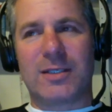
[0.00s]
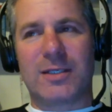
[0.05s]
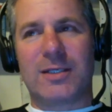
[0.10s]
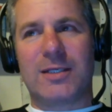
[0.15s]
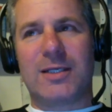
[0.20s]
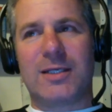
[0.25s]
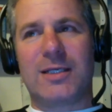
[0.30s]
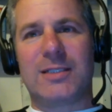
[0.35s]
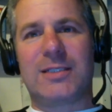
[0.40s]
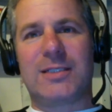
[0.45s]

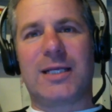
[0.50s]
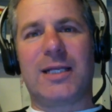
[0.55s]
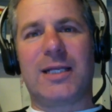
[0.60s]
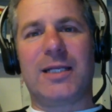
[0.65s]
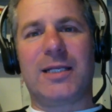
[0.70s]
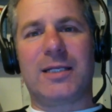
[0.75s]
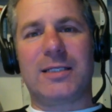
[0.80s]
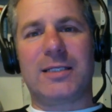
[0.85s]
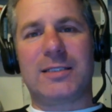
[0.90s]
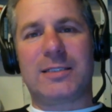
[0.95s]
is that he
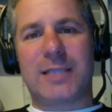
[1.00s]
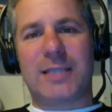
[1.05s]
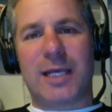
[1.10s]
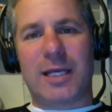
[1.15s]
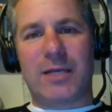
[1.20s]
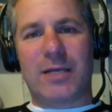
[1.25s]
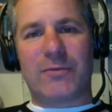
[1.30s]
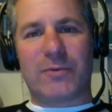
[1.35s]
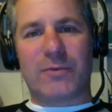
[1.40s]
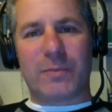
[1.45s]
can
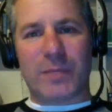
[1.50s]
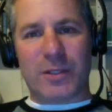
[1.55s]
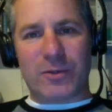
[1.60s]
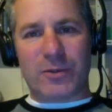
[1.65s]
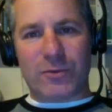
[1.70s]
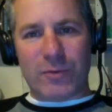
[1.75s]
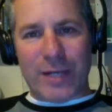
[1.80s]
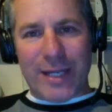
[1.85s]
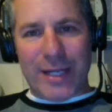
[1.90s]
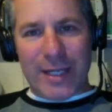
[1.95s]
take from the
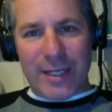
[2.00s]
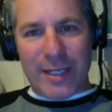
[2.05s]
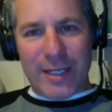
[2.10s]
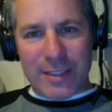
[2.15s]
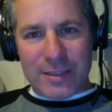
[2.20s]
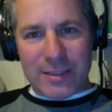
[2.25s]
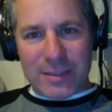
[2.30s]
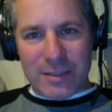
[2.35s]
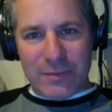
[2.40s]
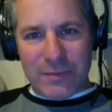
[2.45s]

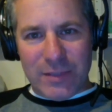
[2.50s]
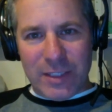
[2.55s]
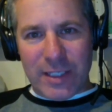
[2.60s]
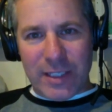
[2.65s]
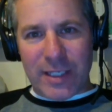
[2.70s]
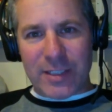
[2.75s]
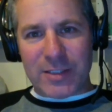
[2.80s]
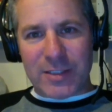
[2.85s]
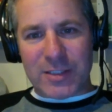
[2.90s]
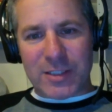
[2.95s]
dregs of the
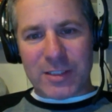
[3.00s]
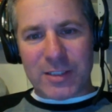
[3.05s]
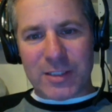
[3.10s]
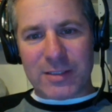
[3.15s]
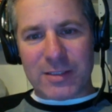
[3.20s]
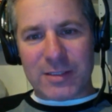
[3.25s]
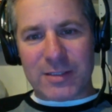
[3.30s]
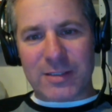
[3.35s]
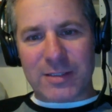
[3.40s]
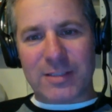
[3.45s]

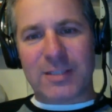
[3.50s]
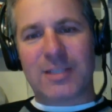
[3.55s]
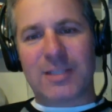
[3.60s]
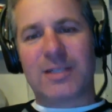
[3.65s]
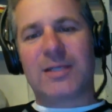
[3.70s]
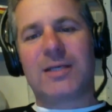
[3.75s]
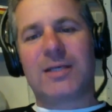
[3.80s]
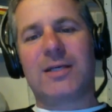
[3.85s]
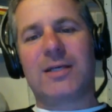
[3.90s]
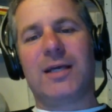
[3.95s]
ancients
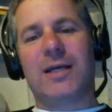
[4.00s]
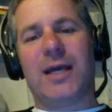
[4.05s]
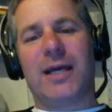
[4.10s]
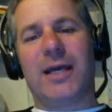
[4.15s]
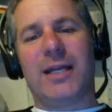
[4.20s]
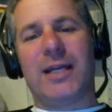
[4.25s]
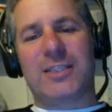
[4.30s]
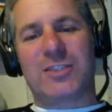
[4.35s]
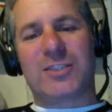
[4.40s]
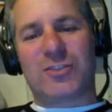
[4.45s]
and
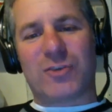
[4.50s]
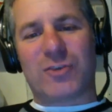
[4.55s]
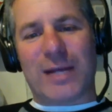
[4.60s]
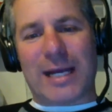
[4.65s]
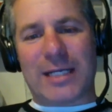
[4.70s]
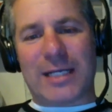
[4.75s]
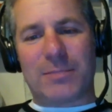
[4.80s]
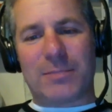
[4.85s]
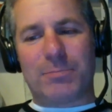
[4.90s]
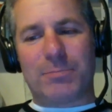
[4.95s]

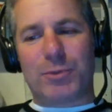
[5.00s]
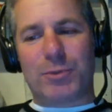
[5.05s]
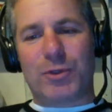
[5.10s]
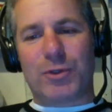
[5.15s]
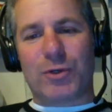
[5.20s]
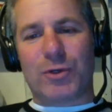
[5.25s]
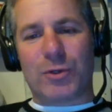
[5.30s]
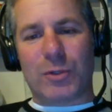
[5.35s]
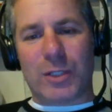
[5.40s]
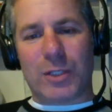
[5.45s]
extract
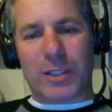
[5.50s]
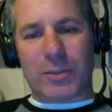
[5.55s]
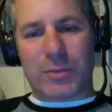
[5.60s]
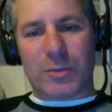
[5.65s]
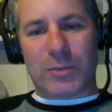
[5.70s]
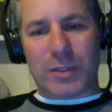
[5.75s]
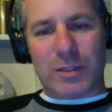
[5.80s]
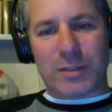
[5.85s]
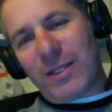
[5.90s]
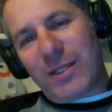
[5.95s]
pure
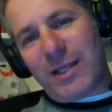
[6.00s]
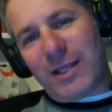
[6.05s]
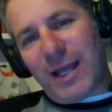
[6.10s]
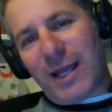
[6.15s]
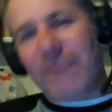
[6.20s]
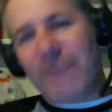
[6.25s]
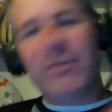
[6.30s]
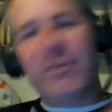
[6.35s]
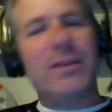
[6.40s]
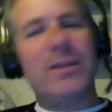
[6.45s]
liquid.
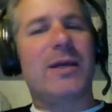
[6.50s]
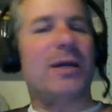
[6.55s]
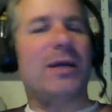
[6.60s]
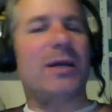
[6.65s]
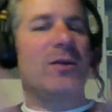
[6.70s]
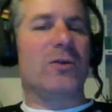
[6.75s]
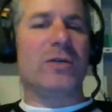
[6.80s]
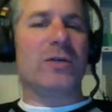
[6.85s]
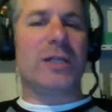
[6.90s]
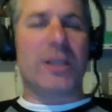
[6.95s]
Everything I
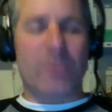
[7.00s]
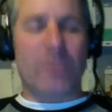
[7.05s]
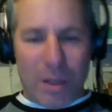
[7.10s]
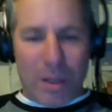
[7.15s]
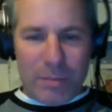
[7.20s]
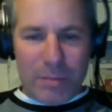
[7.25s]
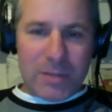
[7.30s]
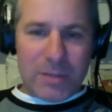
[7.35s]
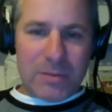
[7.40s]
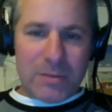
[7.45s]
learned in
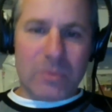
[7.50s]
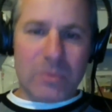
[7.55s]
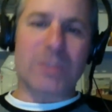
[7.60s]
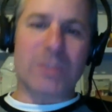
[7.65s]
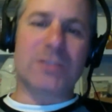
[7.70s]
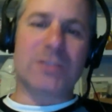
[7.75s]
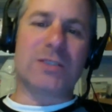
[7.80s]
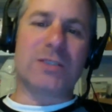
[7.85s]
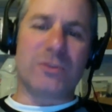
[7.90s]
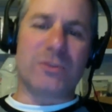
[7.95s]
Iwama
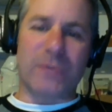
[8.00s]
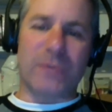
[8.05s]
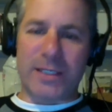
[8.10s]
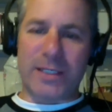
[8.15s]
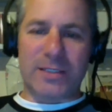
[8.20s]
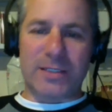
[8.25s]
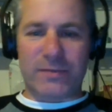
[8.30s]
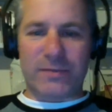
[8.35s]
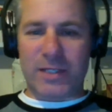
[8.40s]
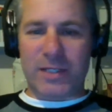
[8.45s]
was the
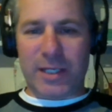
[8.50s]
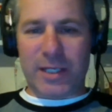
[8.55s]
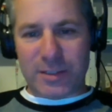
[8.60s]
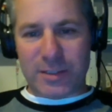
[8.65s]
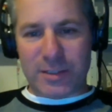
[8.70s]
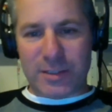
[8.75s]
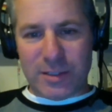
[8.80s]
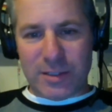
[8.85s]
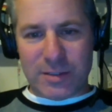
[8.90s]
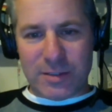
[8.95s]
dregs of the
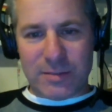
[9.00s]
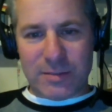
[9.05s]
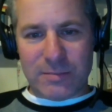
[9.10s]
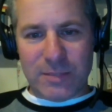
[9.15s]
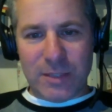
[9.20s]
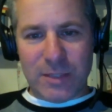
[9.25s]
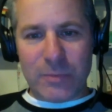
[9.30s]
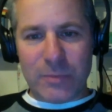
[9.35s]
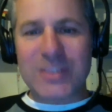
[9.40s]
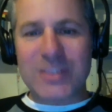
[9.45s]
ancients.
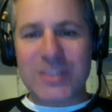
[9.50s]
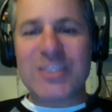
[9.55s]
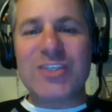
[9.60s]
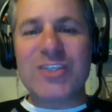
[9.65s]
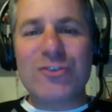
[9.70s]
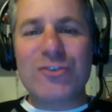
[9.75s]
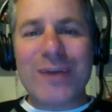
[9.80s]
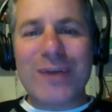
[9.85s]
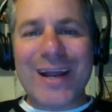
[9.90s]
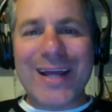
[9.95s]
It was the
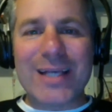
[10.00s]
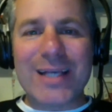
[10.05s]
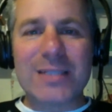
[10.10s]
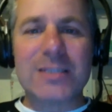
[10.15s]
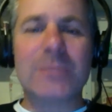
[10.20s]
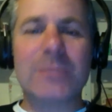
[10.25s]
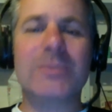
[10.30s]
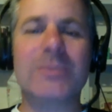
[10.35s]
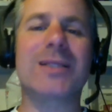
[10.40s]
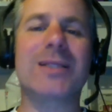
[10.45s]
dregs.
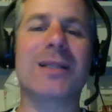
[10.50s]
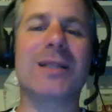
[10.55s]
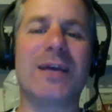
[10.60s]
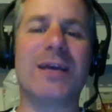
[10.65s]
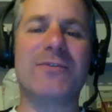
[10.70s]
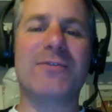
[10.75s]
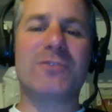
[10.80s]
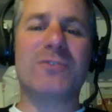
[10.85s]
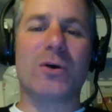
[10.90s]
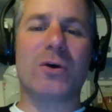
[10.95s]
It was the
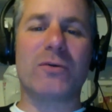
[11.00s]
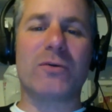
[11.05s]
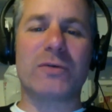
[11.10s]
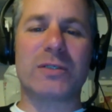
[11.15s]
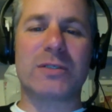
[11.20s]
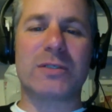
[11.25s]
leftovers.